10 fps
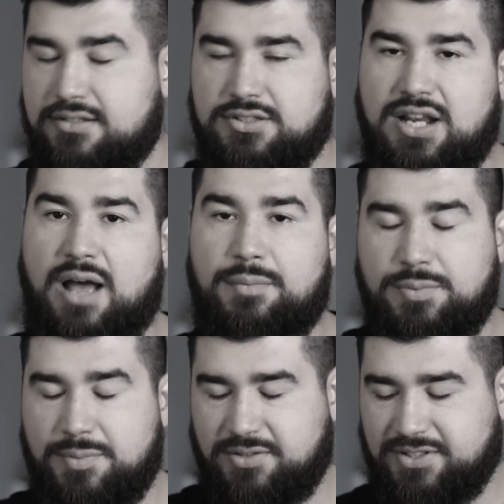so now I'm going
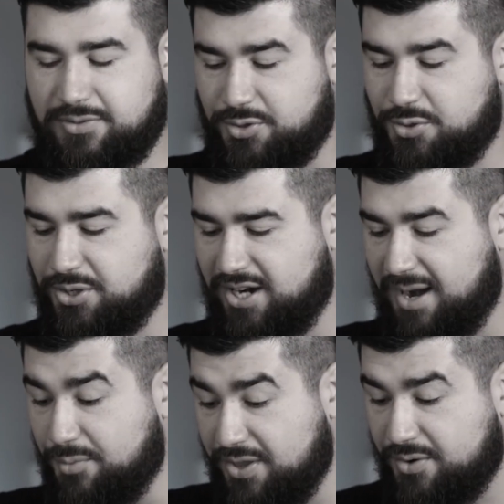to put myself as a recruiter.
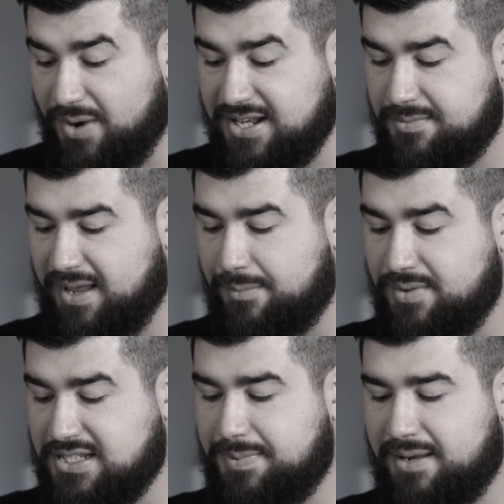I'm reading the resume. I'm
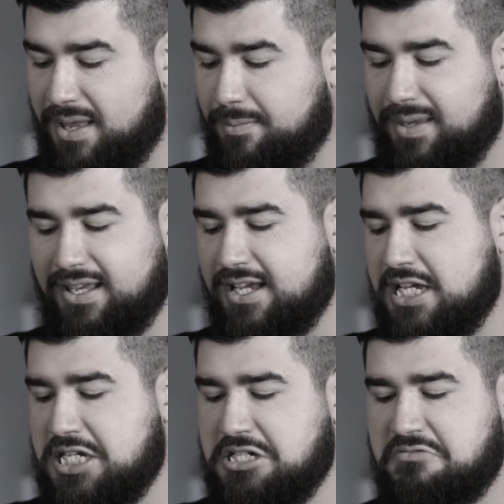going to spend maybe
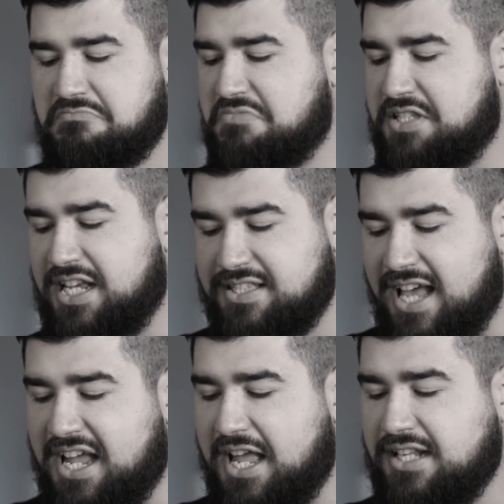6
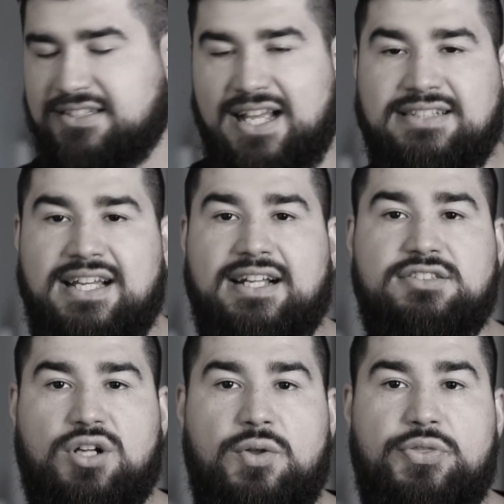seconds, 10
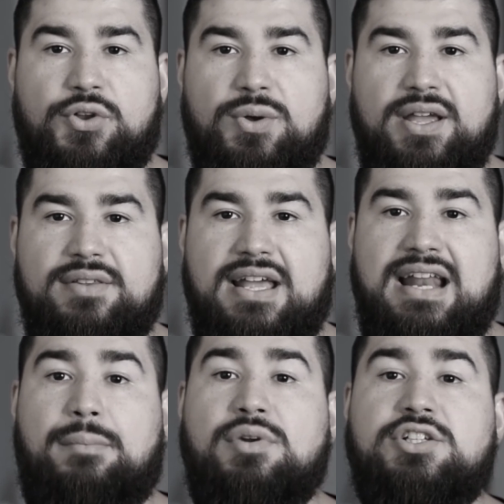seconds going through it.
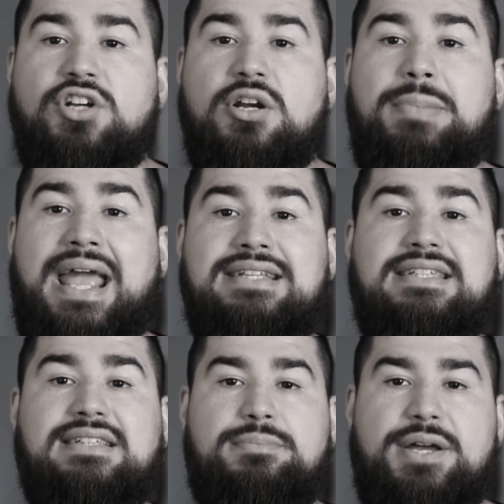And I'm going to start
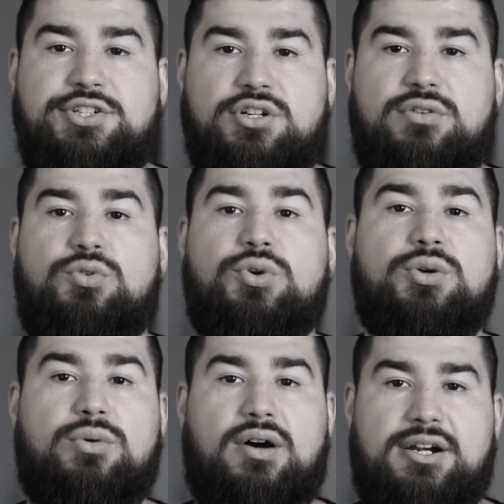painting the picture of who
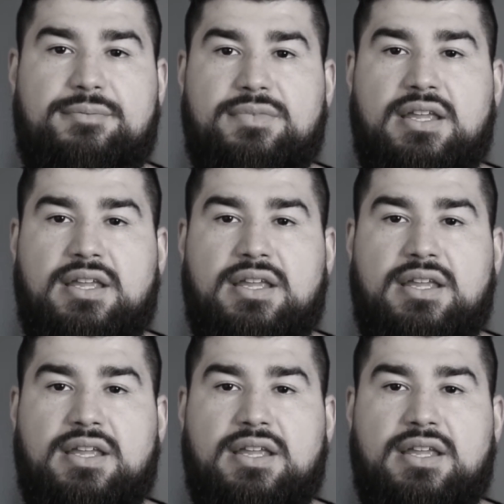you are.